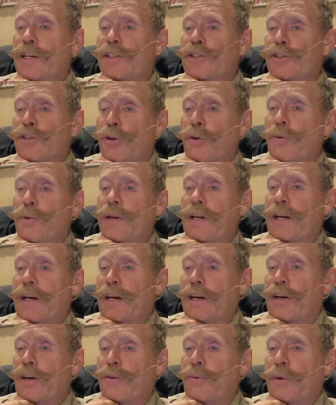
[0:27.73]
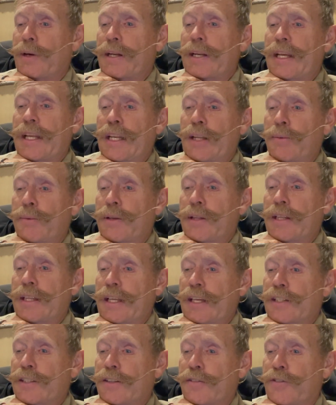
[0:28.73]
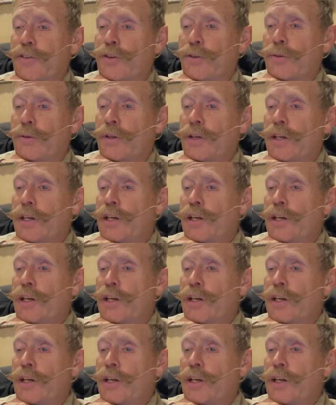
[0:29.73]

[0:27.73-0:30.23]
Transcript: don't care what anyone thinks of you,